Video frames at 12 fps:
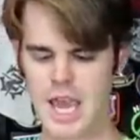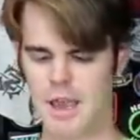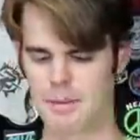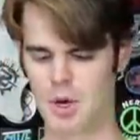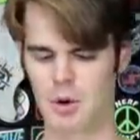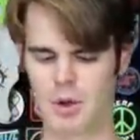
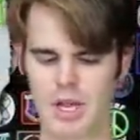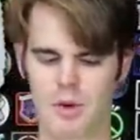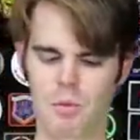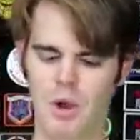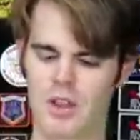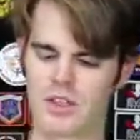ammo.
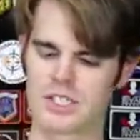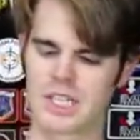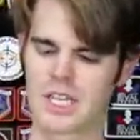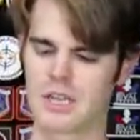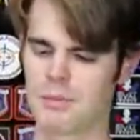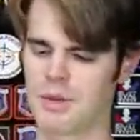And while there's a
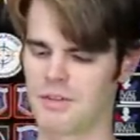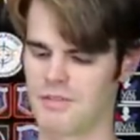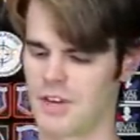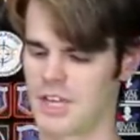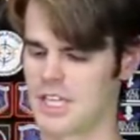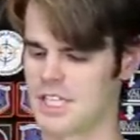little bit of
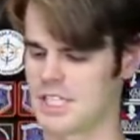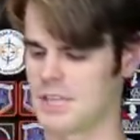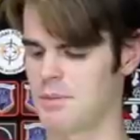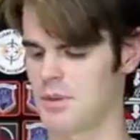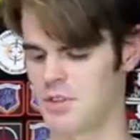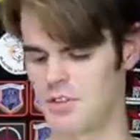funkiness
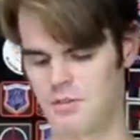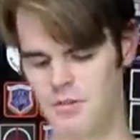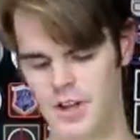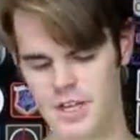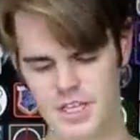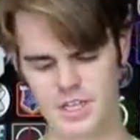up here at the
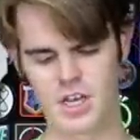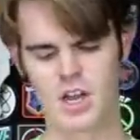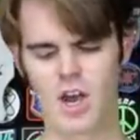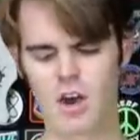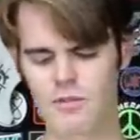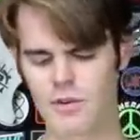front end,
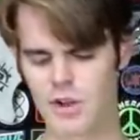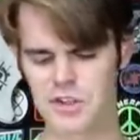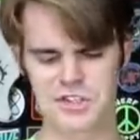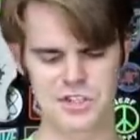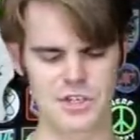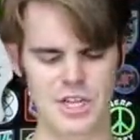overall
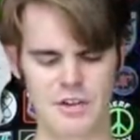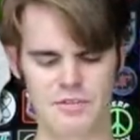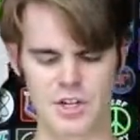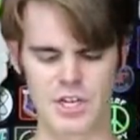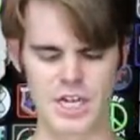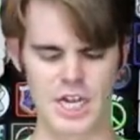it turned out
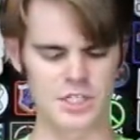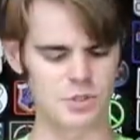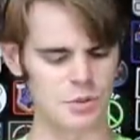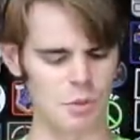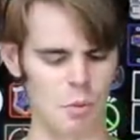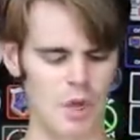very
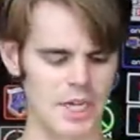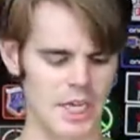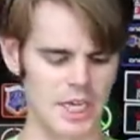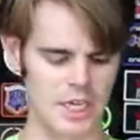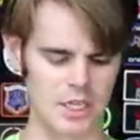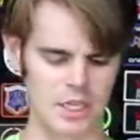nice with a white
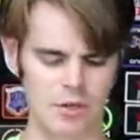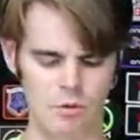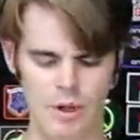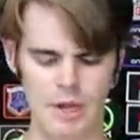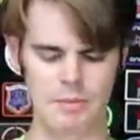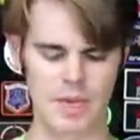handle and a
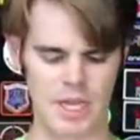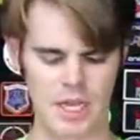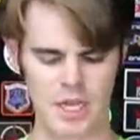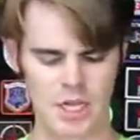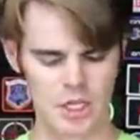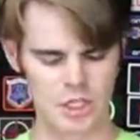red
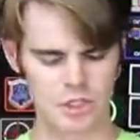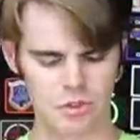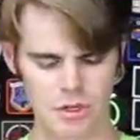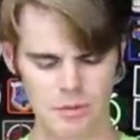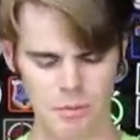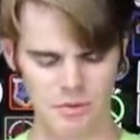Mega
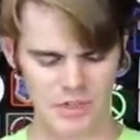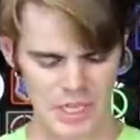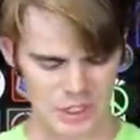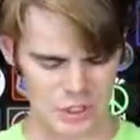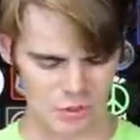trim. We've got the